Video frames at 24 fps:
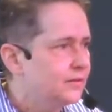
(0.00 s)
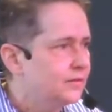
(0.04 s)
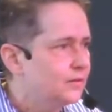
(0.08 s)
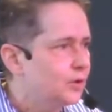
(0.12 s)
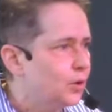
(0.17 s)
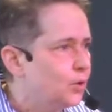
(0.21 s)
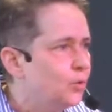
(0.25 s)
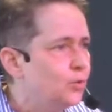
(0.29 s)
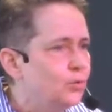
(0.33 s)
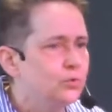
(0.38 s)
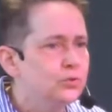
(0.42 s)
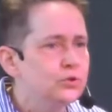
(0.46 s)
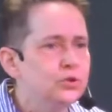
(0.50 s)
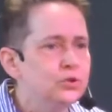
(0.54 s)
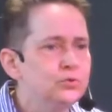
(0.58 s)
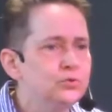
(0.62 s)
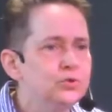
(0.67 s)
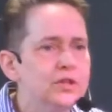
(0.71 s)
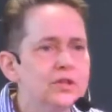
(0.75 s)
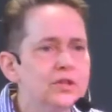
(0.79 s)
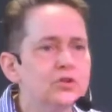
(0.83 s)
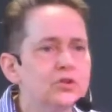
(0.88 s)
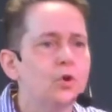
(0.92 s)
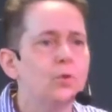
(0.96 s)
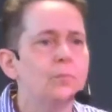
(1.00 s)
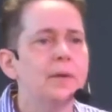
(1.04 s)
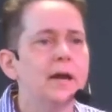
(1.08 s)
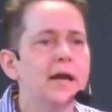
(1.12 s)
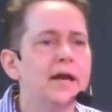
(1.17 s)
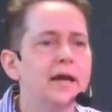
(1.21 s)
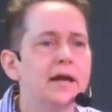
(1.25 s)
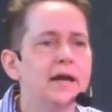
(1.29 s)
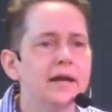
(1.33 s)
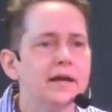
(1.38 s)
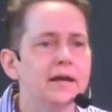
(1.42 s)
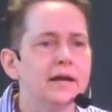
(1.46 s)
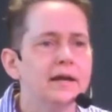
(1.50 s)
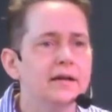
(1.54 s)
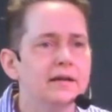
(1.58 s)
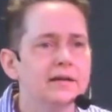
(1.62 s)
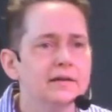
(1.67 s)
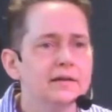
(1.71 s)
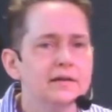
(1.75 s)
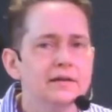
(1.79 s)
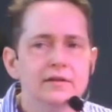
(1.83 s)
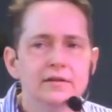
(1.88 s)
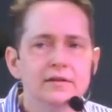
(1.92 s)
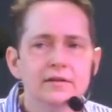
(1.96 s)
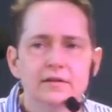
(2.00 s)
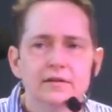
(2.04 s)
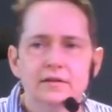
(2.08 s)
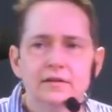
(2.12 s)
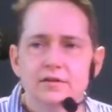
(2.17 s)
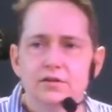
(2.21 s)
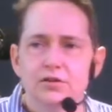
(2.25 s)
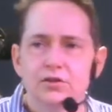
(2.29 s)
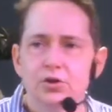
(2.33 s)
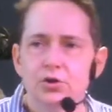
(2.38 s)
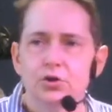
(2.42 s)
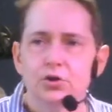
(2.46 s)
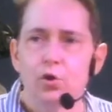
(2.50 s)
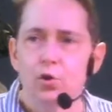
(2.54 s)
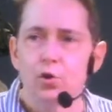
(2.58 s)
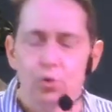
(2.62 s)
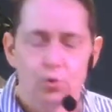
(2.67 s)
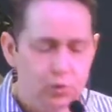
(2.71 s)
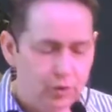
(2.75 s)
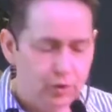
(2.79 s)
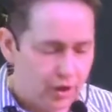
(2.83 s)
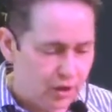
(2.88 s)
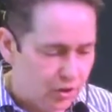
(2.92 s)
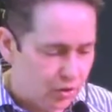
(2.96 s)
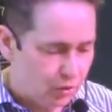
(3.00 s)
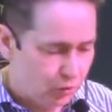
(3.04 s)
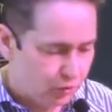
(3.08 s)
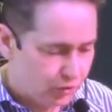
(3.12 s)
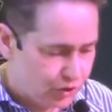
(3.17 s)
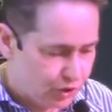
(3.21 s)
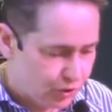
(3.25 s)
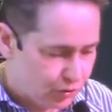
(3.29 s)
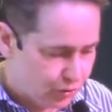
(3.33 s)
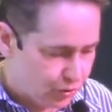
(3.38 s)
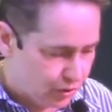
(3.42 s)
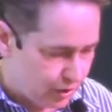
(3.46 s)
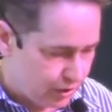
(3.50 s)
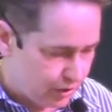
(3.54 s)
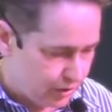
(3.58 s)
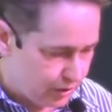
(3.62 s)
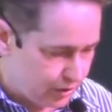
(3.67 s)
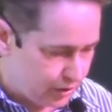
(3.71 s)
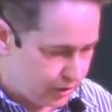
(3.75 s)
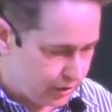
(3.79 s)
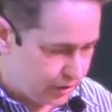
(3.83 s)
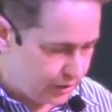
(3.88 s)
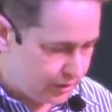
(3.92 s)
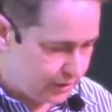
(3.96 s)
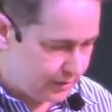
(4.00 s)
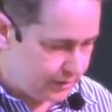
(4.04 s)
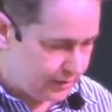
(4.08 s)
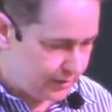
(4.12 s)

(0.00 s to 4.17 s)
Those who disobeyed good old Uncle George.